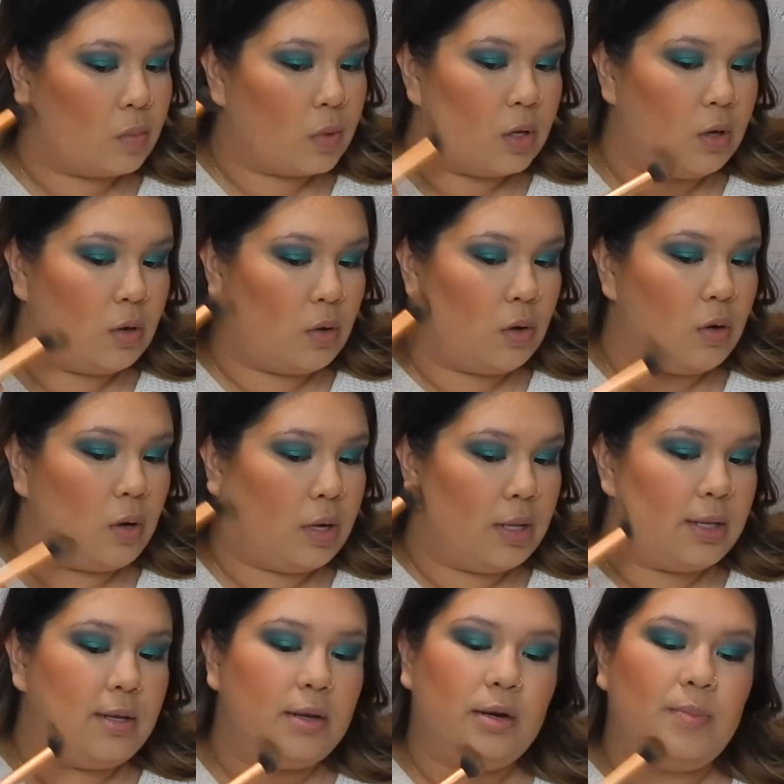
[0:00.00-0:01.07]
You go a
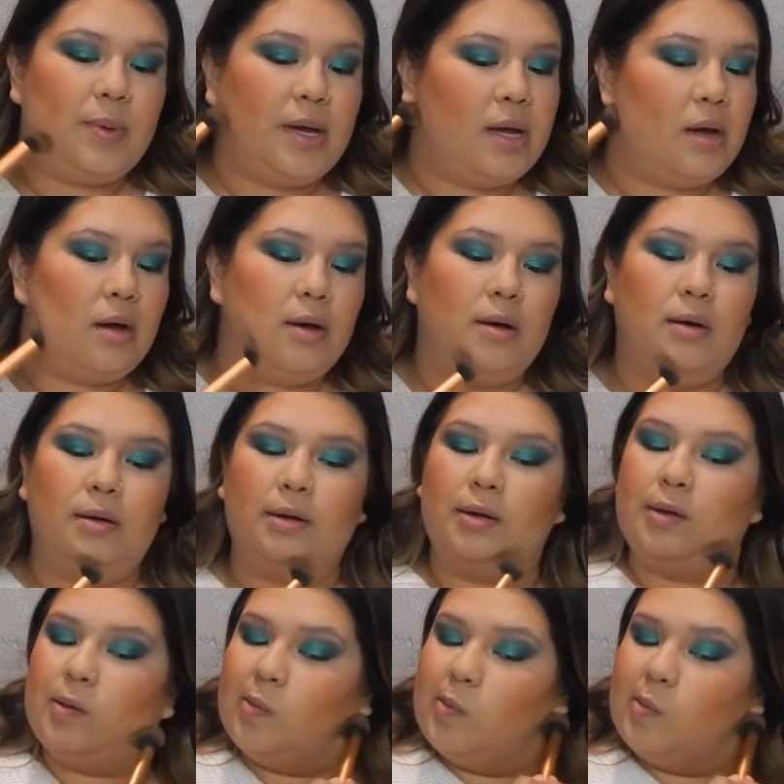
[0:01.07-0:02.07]
little bit on